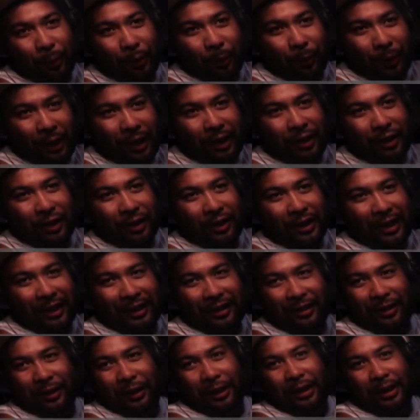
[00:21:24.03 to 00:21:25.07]
we reached
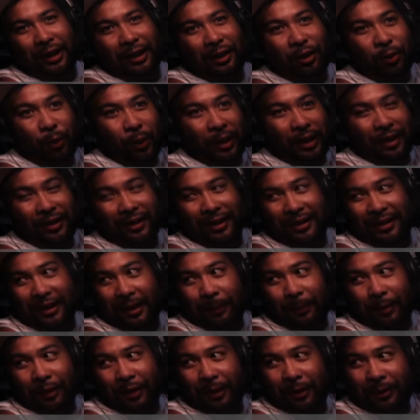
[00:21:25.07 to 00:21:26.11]
actually like 26
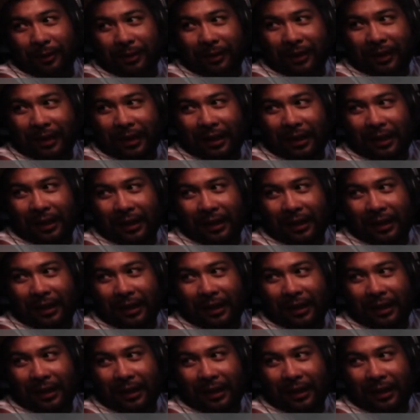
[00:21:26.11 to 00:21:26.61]
episodes.